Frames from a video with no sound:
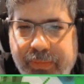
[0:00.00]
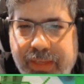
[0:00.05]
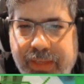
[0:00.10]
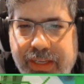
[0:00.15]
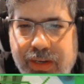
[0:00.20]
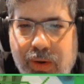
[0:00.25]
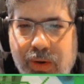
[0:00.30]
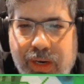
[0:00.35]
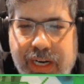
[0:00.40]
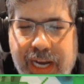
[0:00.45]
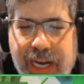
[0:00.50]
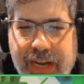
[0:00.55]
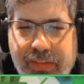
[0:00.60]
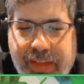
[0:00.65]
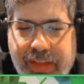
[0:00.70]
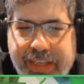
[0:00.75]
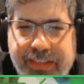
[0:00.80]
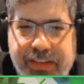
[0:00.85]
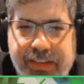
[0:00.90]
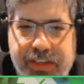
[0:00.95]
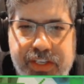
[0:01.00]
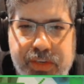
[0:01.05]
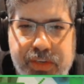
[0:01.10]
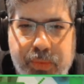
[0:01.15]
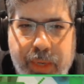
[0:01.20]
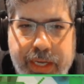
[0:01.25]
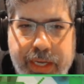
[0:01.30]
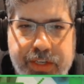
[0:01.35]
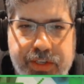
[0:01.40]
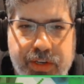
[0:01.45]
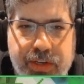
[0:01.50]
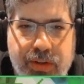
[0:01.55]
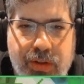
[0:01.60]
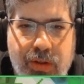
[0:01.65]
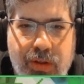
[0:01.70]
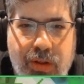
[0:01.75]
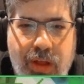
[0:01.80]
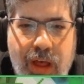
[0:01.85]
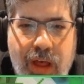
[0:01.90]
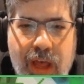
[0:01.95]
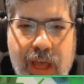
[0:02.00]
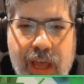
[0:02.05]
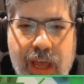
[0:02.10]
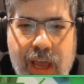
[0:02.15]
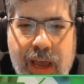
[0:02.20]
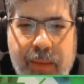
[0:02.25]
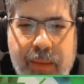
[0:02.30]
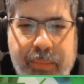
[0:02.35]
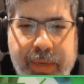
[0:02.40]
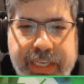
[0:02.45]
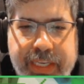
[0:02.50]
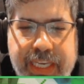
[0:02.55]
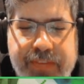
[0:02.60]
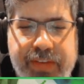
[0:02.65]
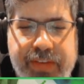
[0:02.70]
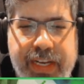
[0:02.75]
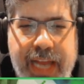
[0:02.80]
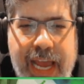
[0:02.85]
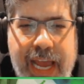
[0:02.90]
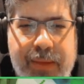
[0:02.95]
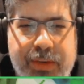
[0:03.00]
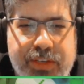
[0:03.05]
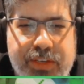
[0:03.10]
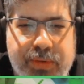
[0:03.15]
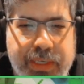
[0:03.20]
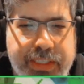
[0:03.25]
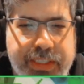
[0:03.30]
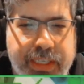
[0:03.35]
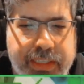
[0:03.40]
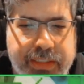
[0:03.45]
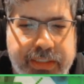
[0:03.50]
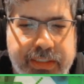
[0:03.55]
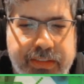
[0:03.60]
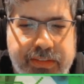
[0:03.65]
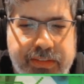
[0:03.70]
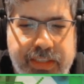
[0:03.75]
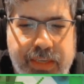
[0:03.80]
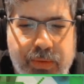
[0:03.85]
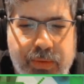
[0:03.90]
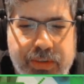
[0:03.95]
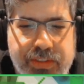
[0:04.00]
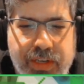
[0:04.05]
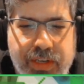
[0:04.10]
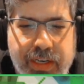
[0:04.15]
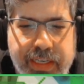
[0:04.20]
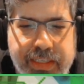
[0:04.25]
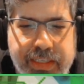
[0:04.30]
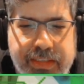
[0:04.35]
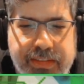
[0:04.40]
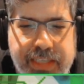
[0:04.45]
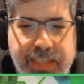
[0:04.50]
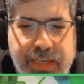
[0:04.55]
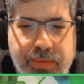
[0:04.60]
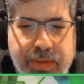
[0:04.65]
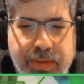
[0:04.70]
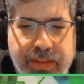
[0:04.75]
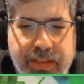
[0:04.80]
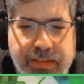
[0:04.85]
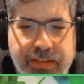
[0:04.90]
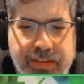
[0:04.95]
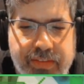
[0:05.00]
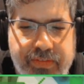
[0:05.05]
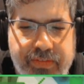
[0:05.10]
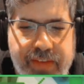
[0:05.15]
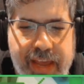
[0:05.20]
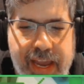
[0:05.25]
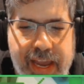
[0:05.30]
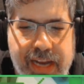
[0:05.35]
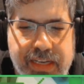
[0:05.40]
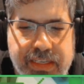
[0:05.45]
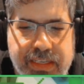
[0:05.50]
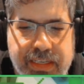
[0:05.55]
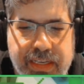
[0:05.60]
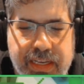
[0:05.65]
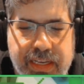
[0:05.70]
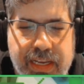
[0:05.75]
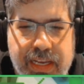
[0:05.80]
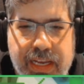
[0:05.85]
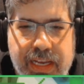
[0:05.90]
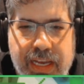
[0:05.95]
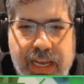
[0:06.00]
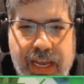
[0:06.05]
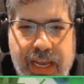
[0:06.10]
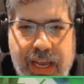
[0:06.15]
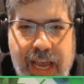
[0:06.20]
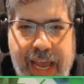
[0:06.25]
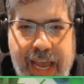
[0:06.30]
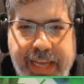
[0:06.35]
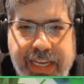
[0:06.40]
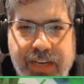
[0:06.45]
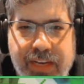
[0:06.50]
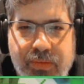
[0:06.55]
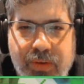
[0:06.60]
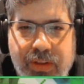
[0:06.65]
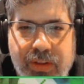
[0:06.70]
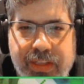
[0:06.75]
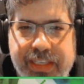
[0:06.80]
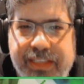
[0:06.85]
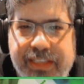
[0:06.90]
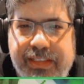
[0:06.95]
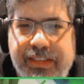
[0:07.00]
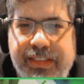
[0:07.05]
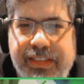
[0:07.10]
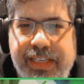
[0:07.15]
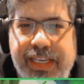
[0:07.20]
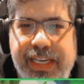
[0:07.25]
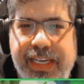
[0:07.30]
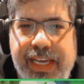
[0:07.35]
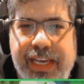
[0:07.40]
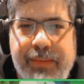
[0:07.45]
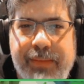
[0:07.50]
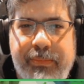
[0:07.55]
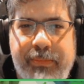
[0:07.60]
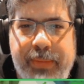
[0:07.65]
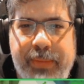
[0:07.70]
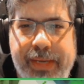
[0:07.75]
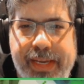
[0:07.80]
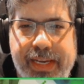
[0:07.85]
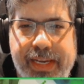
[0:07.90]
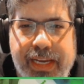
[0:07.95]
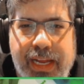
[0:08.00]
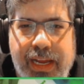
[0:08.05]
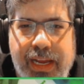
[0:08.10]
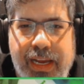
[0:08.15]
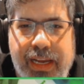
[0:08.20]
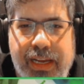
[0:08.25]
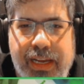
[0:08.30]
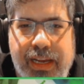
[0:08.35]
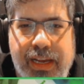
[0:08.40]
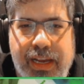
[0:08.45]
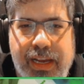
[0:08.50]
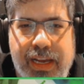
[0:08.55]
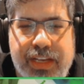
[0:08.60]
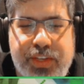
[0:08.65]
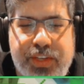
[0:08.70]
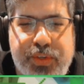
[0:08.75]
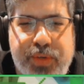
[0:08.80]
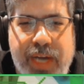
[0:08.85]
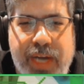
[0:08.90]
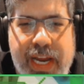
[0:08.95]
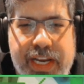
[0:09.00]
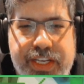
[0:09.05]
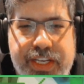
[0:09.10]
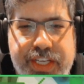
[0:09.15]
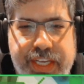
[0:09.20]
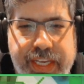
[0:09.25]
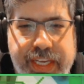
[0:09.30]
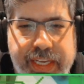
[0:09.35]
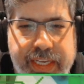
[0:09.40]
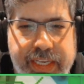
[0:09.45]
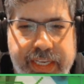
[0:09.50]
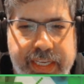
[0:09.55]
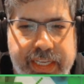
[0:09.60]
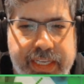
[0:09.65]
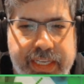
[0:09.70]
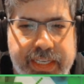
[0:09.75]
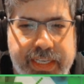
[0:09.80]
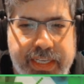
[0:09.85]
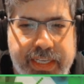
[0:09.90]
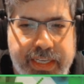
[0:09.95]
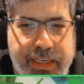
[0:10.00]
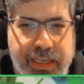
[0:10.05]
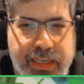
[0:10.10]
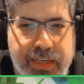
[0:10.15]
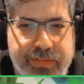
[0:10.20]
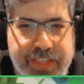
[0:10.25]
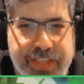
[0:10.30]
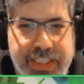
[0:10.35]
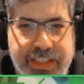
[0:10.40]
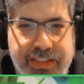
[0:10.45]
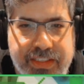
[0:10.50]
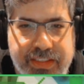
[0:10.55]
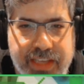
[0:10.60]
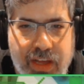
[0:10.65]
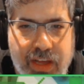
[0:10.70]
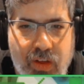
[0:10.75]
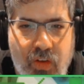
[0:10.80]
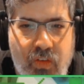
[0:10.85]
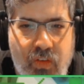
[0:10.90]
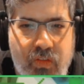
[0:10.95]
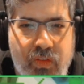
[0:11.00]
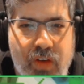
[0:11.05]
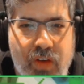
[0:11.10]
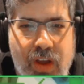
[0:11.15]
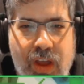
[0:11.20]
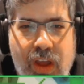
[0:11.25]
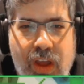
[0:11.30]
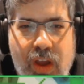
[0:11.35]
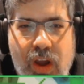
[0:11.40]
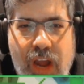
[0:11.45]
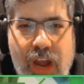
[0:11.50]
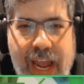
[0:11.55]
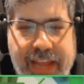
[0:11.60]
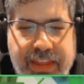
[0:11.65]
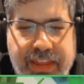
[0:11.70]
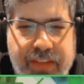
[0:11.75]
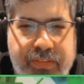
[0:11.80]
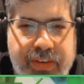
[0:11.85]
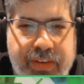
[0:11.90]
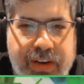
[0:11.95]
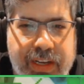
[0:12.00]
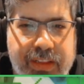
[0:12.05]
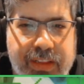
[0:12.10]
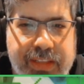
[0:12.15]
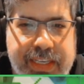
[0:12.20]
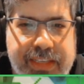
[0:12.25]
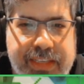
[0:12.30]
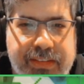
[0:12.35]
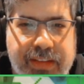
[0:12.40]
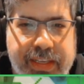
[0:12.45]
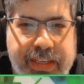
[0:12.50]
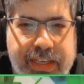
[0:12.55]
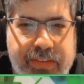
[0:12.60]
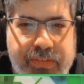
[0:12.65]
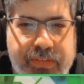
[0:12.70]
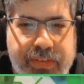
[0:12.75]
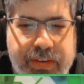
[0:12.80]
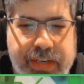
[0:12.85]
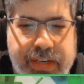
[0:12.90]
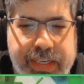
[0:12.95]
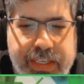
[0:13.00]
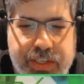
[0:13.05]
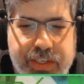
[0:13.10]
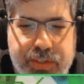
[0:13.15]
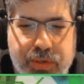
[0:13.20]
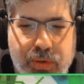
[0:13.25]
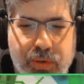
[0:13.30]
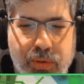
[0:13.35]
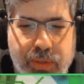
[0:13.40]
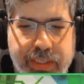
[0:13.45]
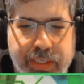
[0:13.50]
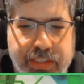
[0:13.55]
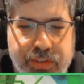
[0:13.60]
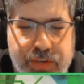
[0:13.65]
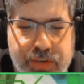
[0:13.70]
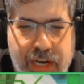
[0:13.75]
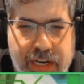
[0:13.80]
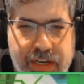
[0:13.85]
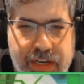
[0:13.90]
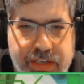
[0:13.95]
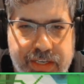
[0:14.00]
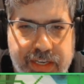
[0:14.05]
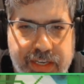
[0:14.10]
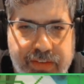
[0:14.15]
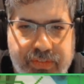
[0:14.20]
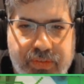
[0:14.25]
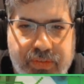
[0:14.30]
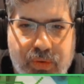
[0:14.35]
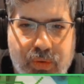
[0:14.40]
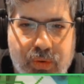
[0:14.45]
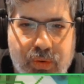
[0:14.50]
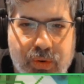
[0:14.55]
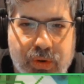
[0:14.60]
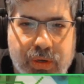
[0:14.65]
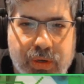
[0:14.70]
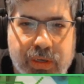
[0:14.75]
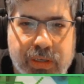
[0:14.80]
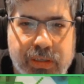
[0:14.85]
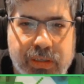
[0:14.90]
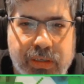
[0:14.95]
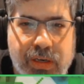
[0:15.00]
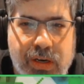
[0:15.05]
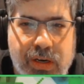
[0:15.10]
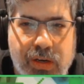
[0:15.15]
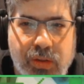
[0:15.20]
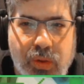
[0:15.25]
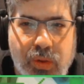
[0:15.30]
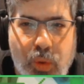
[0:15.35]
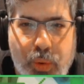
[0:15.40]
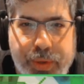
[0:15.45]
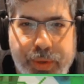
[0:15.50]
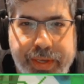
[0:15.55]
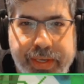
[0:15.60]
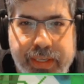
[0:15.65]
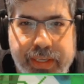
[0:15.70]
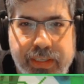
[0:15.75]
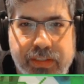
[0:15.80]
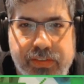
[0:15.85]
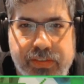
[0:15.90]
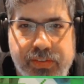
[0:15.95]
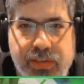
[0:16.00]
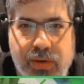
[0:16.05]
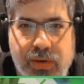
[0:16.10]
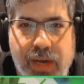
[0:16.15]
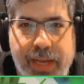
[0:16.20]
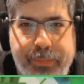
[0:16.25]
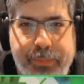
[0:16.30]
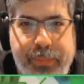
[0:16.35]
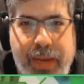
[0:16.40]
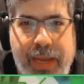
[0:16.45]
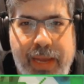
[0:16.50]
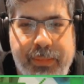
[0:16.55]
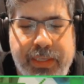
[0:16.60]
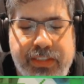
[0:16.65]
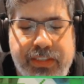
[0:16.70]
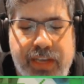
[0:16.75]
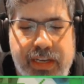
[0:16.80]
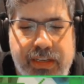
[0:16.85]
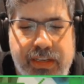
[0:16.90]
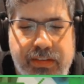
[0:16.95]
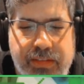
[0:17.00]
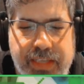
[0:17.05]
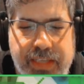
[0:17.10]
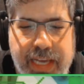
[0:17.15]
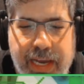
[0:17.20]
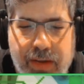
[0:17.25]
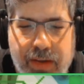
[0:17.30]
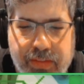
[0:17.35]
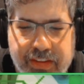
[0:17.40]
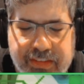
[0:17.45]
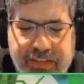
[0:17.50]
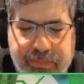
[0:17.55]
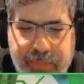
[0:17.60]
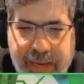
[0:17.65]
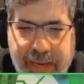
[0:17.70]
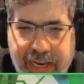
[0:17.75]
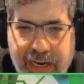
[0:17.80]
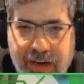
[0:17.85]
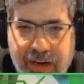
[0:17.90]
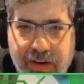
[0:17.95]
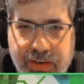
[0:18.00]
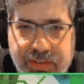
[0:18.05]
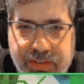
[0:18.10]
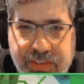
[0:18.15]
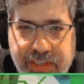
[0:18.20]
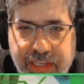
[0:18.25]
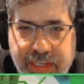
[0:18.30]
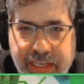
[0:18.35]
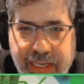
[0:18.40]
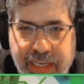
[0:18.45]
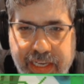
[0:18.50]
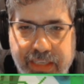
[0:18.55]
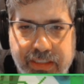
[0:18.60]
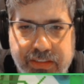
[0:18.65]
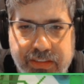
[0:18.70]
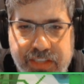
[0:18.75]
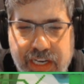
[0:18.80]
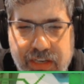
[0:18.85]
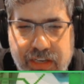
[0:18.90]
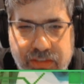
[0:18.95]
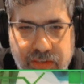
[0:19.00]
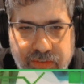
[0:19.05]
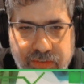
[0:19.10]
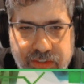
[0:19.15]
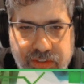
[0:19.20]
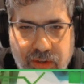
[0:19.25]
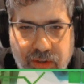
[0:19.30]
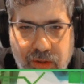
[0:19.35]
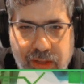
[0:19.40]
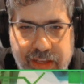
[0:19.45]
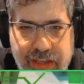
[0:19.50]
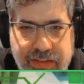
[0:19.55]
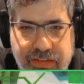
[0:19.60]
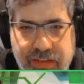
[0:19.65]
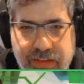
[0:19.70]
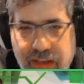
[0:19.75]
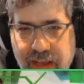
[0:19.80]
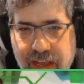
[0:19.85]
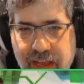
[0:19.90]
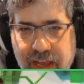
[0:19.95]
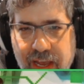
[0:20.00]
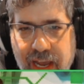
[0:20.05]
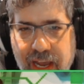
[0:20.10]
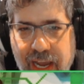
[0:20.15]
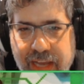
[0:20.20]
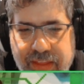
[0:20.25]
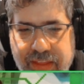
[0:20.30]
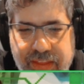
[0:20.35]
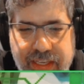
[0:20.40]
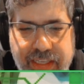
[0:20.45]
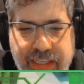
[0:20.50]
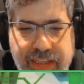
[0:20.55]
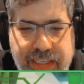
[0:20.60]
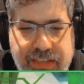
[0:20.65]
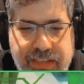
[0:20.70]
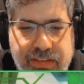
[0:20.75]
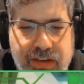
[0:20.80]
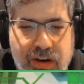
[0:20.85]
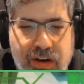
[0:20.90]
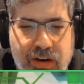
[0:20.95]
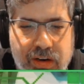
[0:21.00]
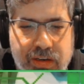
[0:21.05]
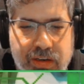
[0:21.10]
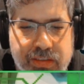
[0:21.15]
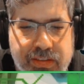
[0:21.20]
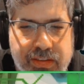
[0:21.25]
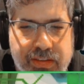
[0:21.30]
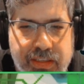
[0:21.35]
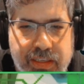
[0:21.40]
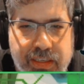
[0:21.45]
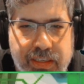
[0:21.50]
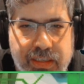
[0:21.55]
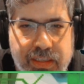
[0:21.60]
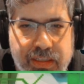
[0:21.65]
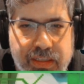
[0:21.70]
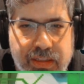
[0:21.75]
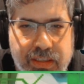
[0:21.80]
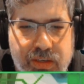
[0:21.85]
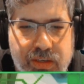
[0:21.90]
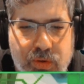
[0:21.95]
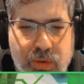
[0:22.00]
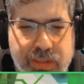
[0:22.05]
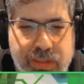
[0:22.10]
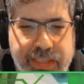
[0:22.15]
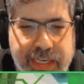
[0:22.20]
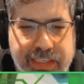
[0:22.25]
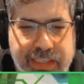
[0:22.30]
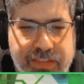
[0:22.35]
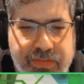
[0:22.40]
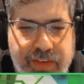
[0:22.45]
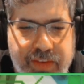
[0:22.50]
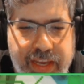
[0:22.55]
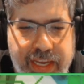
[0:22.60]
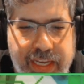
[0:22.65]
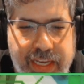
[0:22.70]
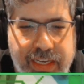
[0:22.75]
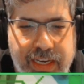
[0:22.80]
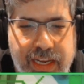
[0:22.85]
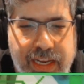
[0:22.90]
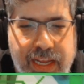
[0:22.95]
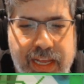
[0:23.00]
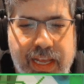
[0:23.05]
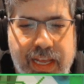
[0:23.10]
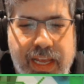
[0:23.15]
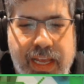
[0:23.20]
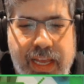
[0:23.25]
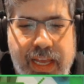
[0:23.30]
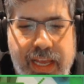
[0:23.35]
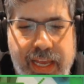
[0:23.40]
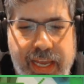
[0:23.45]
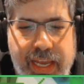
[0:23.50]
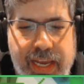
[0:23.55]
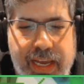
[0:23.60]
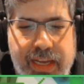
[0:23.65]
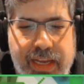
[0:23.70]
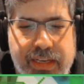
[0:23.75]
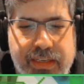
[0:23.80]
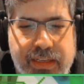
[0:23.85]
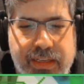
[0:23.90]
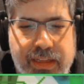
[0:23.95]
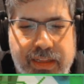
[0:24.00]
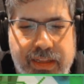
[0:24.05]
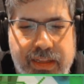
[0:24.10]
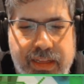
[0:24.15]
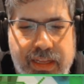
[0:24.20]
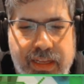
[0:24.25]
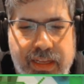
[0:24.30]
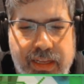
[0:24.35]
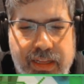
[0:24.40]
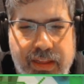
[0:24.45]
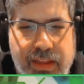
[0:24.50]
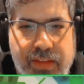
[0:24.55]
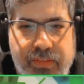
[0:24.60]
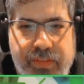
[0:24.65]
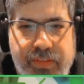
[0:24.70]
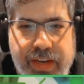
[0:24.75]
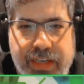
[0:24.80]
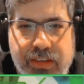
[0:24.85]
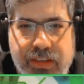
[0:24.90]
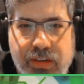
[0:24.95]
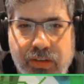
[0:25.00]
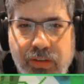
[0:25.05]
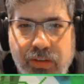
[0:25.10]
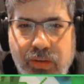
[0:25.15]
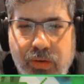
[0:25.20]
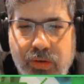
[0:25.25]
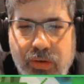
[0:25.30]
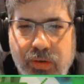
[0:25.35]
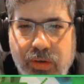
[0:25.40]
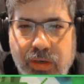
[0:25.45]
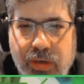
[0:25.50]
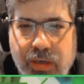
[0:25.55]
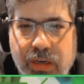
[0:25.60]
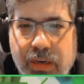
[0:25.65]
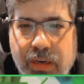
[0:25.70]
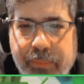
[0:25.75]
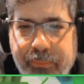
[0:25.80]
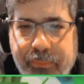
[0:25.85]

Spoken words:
are kind of like situational, but given how much redundancy we're starting to see with this effect, I can really see it being a strategy in and of itself. At the very least, like a very controlling strategy for Aloyan. So I'm excited to see how this pairs in Shadows Over Solis. I think these cards, the Cortex Vane and the Vector Lore,